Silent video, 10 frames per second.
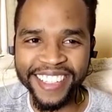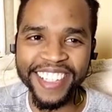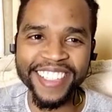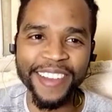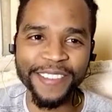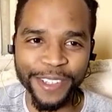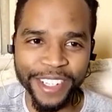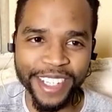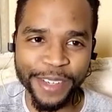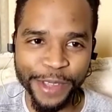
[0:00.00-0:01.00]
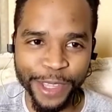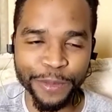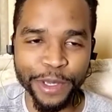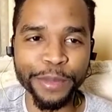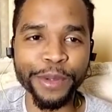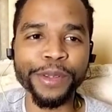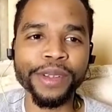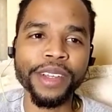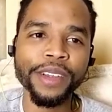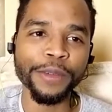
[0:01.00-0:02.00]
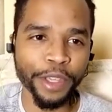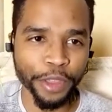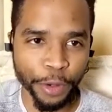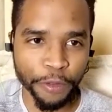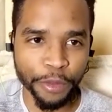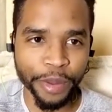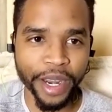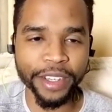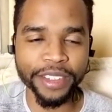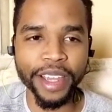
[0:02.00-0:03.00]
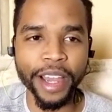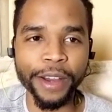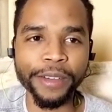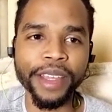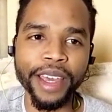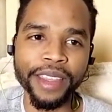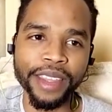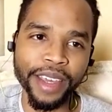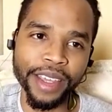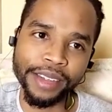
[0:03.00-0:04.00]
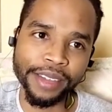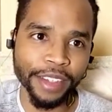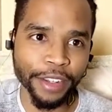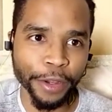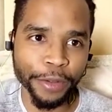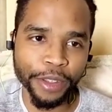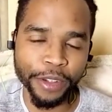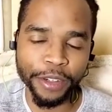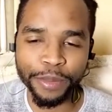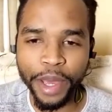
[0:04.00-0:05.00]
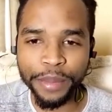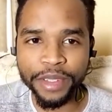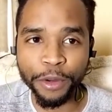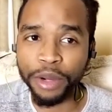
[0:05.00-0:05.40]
Let's have unity with those people. We can throw everybody else out, and then there might be some